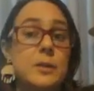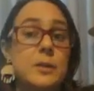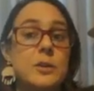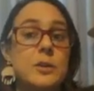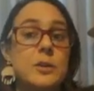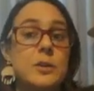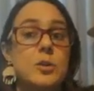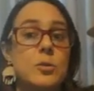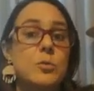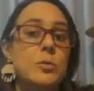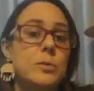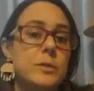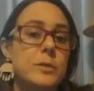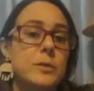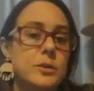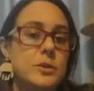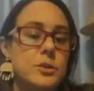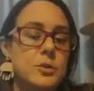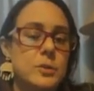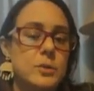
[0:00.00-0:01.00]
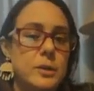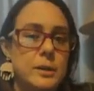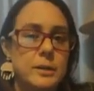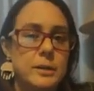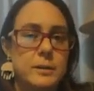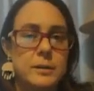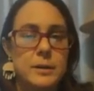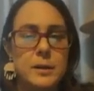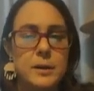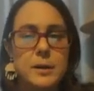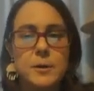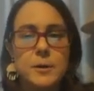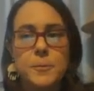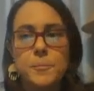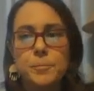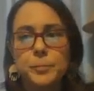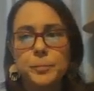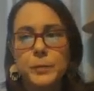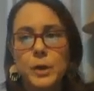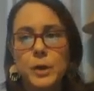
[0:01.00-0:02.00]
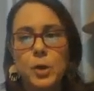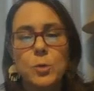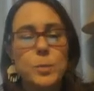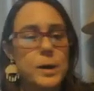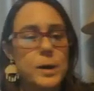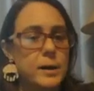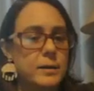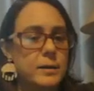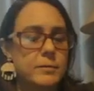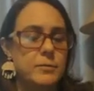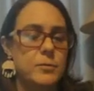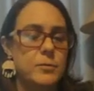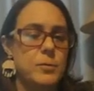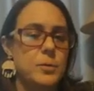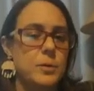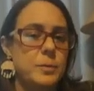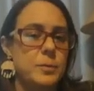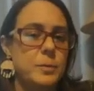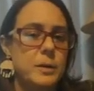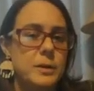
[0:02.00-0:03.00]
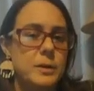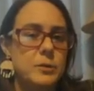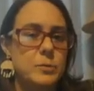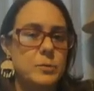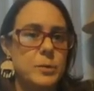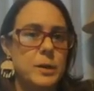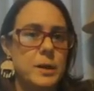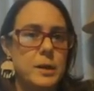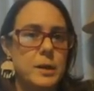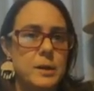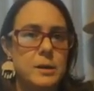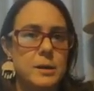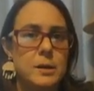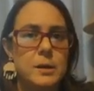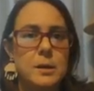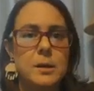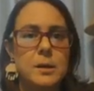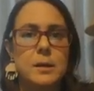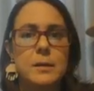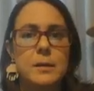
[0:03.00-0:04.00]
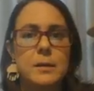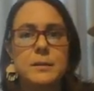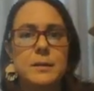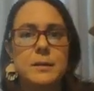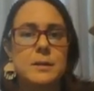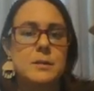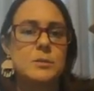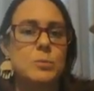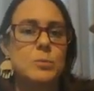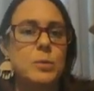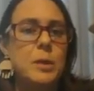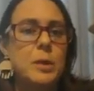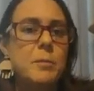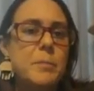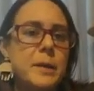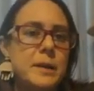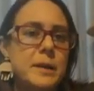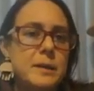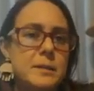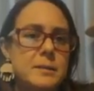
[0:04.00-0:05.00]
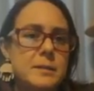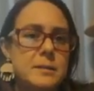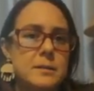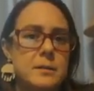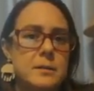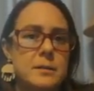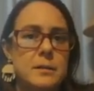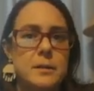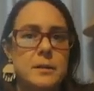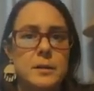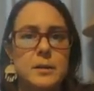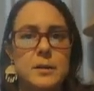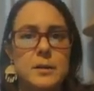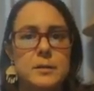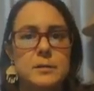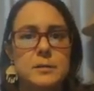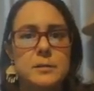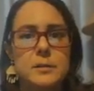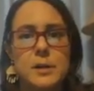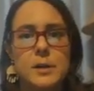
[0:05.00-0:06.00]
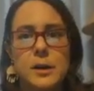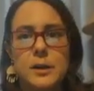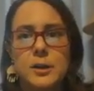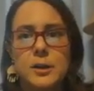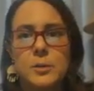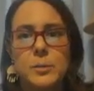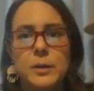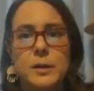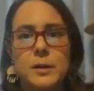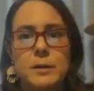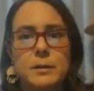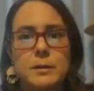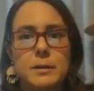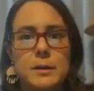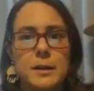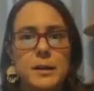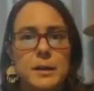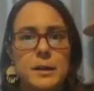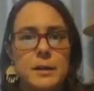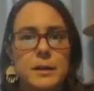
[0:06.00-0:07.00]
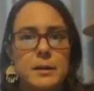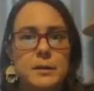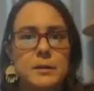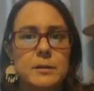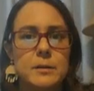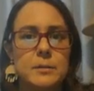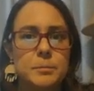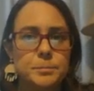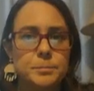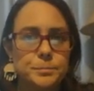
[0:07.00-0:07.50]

Google, that you can go back and forth between this web-based document and